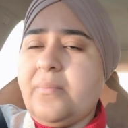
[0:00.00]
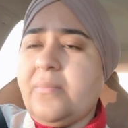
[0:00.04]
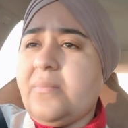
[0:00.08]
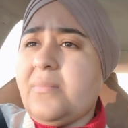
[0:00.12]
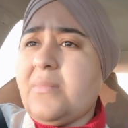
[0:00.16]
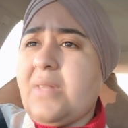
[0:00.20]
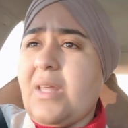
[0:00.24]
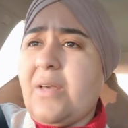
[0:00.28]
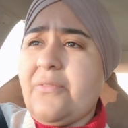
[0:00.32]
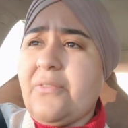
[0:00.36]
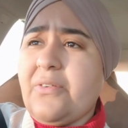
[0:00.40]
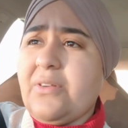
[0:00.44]

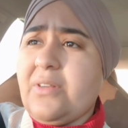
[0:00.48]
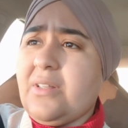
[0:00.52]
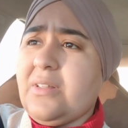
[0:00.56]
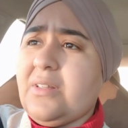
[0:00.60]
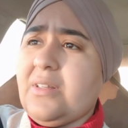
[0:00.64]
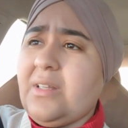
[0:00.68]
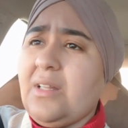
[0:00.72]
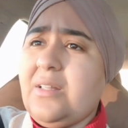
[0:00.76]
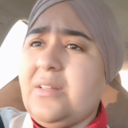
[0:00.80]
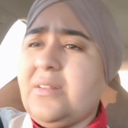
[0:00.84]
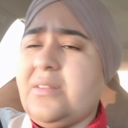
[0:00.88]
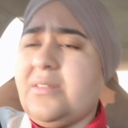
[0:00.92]

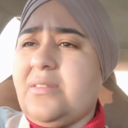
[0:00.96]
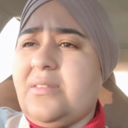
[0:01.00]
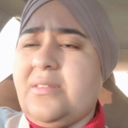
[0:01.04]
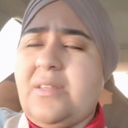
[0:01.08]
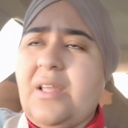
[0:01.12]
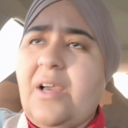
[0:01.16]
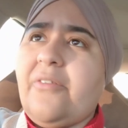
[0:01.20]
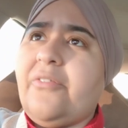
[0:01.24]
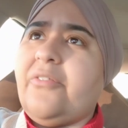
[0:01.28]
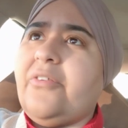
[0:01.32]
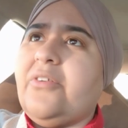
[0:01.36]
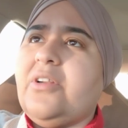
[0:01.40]
Definitely
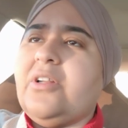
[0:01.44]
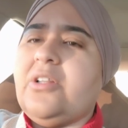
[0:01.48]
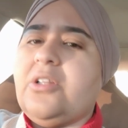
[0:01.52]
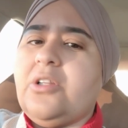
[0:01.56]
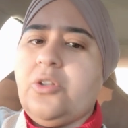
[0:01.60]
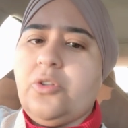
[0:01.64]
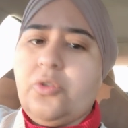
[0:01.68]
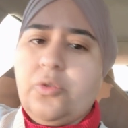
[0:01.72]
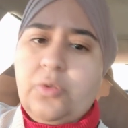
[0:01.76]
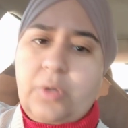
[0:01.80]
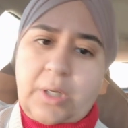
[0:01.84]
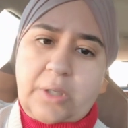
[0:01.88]

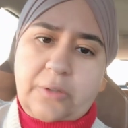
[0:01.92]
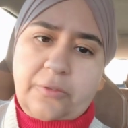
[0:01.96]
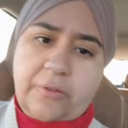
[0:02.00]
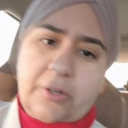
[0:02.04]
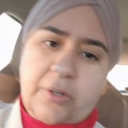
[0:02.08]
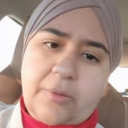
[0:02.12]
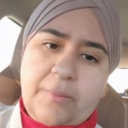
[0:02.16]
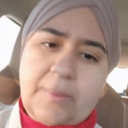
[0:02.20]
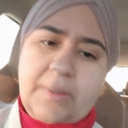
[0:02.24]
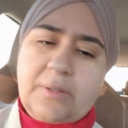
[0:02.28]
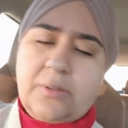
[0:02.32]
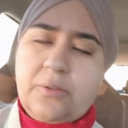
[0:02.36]
do not
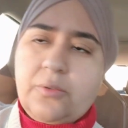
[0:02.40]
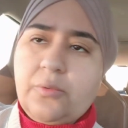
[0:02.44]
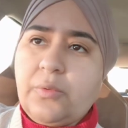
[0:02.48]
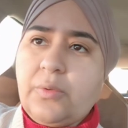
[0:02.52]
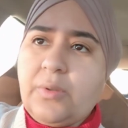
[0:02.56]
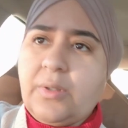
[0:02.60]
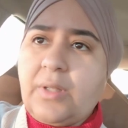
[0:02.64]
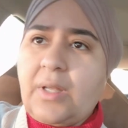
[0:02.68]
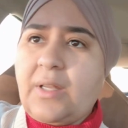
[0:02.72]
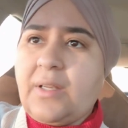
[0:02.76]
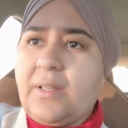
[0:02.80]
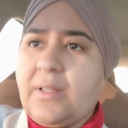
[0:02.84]
recommend
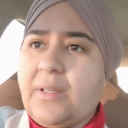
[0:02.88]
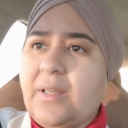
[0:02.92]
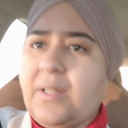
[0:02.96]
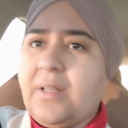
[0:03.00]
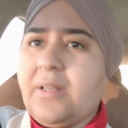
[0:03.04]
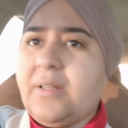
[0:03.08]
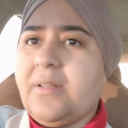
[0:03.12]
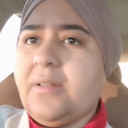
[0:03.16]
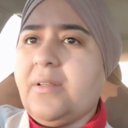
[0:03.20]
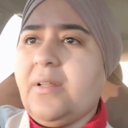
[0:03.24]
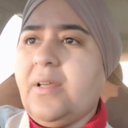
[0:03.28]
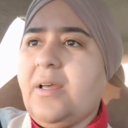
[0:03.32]
doing that
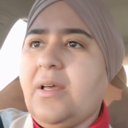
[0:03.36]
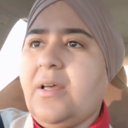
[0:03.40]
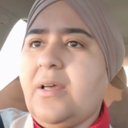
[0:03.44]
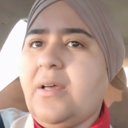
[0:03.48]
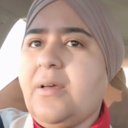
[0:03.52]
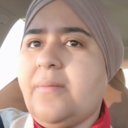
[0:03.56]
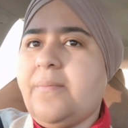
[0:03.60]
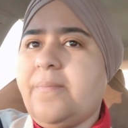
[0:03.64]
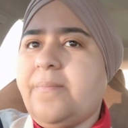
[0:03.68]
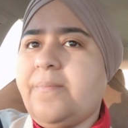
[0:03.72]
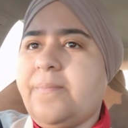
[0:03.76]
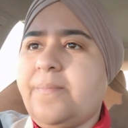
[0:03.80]
again.
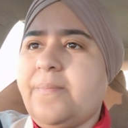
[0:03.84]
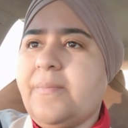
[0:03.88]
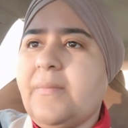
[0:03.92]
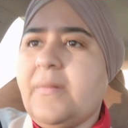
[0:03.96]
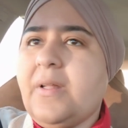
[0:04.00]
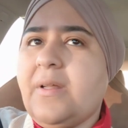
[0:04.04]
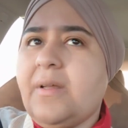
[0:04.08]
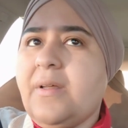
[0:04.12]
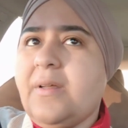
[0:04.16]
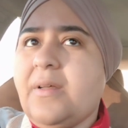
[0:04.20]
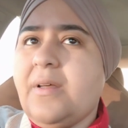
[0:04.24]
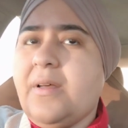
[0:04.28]

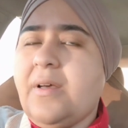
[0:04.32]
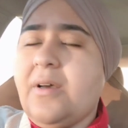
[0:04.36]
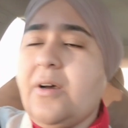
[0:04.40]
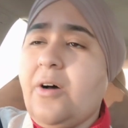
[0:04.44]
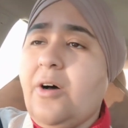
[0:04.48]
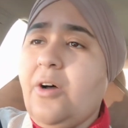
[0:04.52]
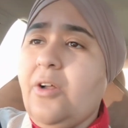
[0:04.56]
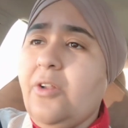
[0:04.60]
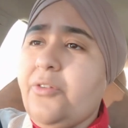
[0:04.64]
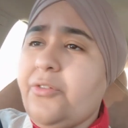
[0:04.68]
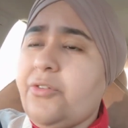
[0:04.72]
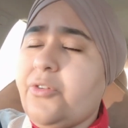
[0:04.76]

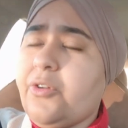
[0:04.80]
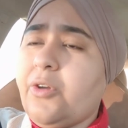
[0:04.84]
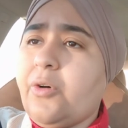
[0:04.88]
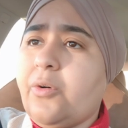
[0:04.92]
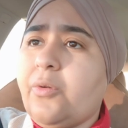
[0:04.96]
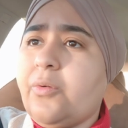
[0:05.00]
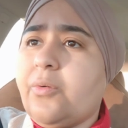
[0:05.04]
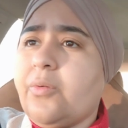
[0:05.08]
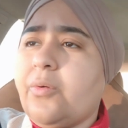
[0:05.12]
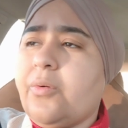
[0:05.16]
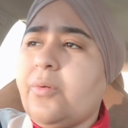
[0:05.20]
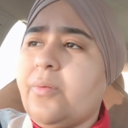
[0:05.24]

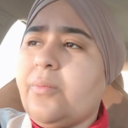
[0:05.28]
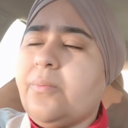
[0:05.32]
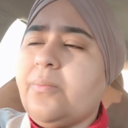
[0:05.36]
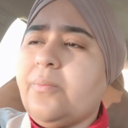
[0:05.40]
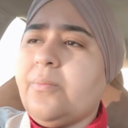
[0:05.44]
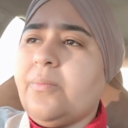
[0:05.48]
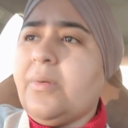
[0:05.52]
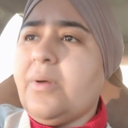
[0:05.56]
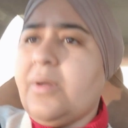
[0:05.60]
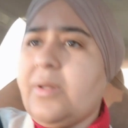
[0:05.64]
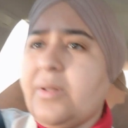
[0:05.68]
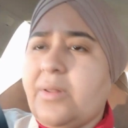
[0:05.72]
Also,
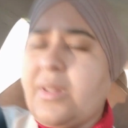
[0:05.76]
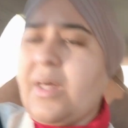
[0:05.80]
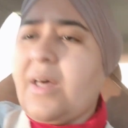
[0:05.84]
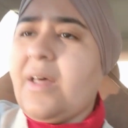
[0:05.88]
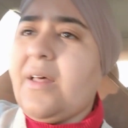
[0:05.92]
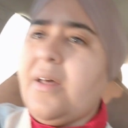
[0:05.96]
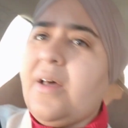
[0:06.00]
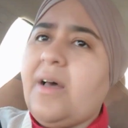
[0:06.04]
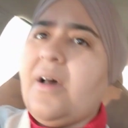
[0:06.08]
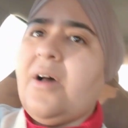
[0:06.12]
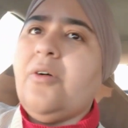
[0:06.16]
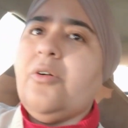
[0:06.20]

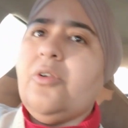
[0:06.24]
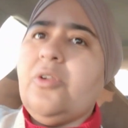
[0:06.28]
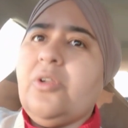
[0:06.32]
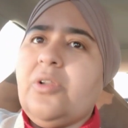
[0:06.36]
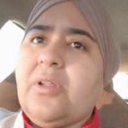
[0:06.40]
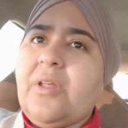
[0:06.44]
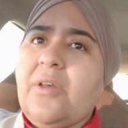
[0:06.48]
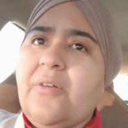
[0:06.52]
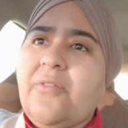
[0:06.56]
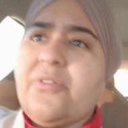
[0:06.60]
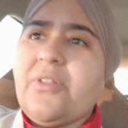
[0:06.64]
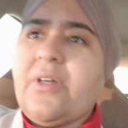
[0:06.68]
that I'll
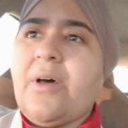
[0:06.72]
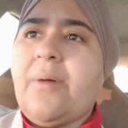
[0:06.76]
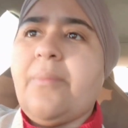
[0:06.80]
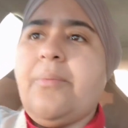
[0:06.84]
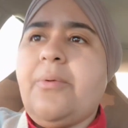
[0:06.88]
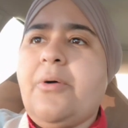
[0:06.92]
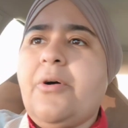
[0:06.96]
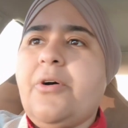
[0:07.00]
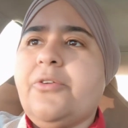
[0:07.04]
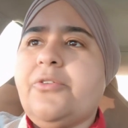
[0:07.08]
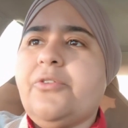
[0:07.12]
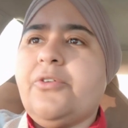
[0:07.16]
give that
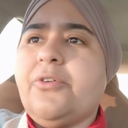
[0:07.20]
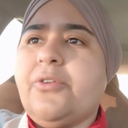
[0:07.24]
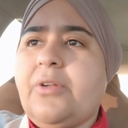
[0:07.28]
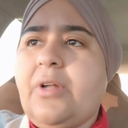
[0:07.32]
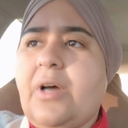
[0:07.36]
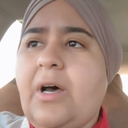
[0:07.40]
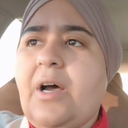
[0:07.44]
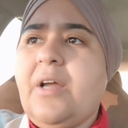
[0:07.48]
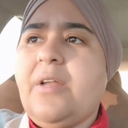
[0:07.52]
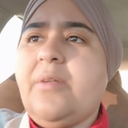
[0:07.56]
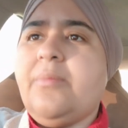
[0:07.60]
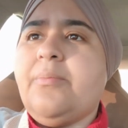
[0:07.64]
part on
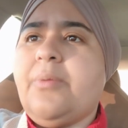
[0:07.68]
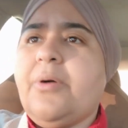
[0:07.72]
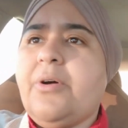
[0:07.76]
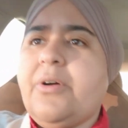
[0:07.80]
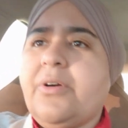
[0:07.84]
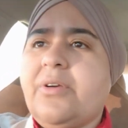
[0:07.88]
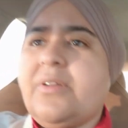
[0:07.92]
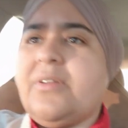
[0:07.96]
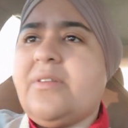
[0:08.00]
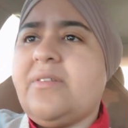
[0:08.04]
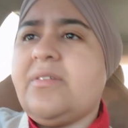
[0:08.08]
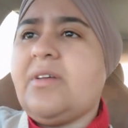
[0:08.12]
Hyde
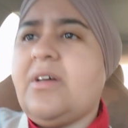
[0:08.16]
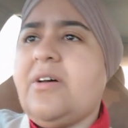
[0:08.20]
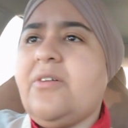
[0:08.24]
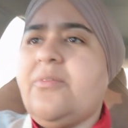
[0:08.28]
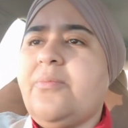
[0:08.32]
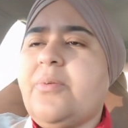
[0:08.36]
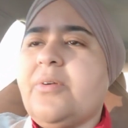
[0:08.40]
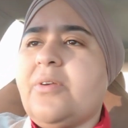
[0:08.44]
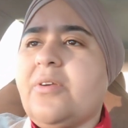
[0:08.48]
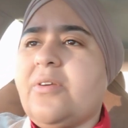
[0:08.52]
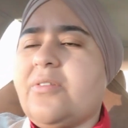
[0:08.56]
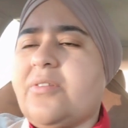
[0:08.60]
Park
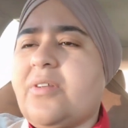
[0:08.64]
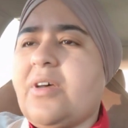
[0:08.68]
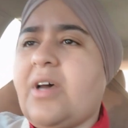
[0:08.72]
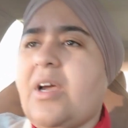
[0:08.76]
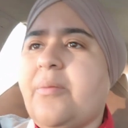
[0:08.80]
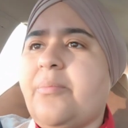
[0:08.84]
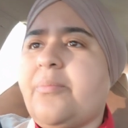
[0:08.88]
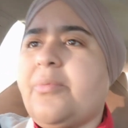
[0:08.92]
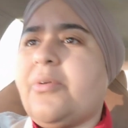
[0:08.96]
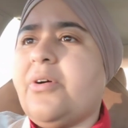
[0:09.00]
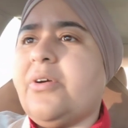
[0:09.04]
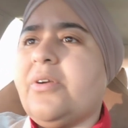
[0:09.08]
itself, because
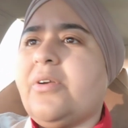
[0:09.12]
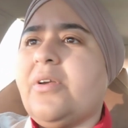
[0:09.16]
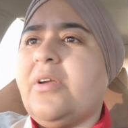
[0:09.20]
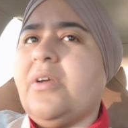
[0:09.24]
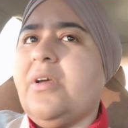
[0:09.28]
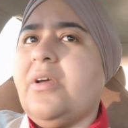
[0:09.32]
Hyde Park,